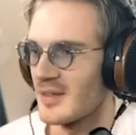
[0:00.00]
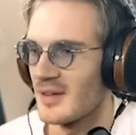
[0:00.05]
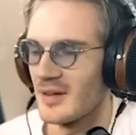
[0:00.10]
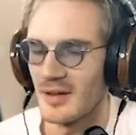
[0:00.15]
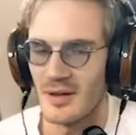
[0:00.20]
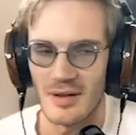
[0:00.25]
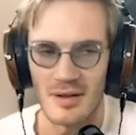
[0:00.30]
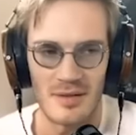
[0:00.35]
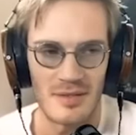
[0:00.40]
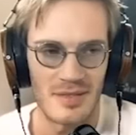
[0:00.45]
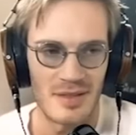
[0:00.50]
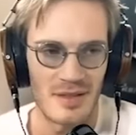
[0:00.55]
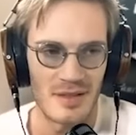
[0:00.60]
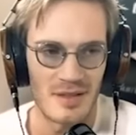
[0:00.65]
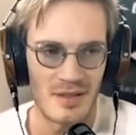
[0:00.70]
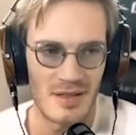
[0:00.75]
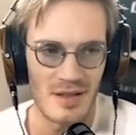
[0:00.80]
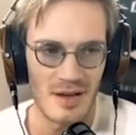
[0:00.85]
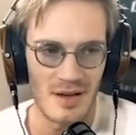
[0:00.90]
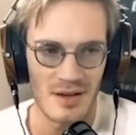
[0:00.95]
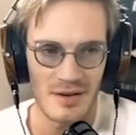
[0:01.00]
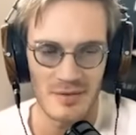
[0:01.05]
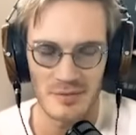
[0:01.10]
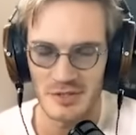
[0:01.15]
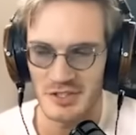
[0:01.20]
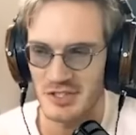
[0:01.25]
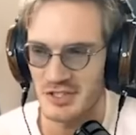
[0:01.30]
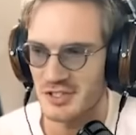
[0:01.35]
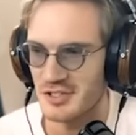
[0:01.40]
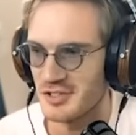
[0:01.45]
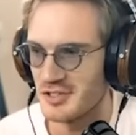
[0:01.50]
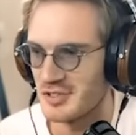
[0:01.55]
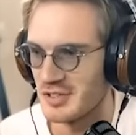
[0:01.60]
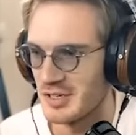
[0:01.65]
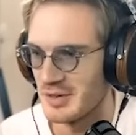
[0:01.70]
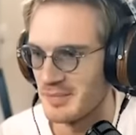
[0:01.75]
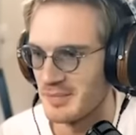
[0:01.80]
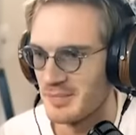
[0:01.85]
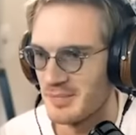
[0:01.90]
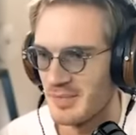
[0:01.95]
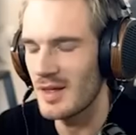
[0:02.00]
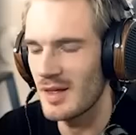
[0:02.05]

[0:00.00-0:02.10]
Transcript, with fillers: Oh, thank God it was just a dream.